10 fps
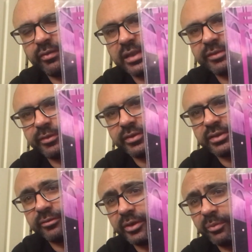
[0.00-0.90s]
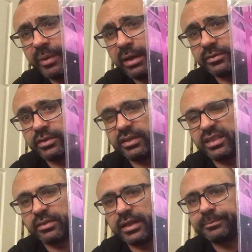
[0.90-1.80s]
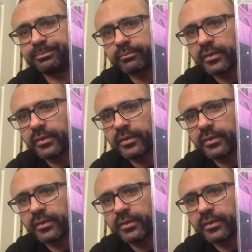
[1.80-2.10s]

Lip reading: of this for just a few pounds in the UK.